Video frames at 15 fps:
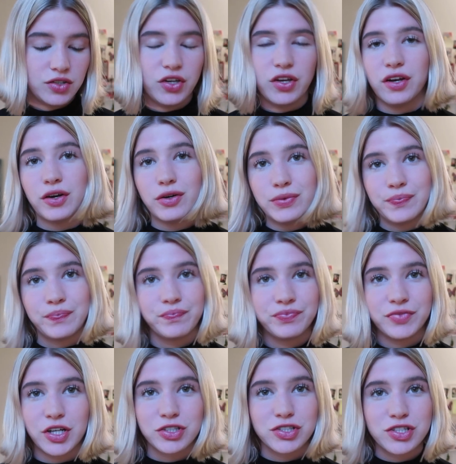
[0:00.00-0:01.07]
you know,
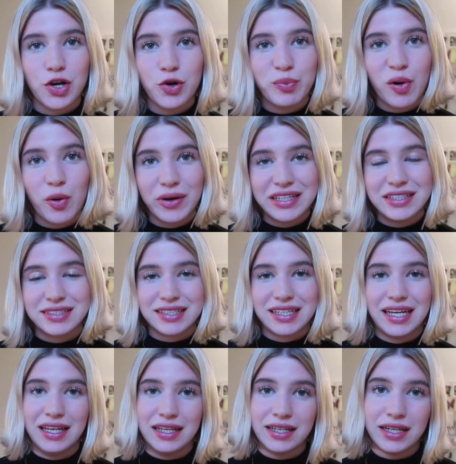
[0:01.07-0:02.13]
there's no point
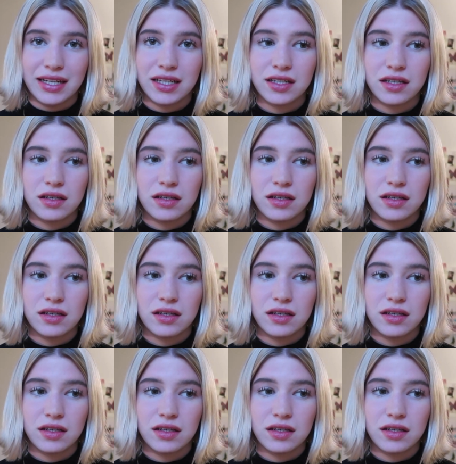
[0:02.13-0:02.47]
in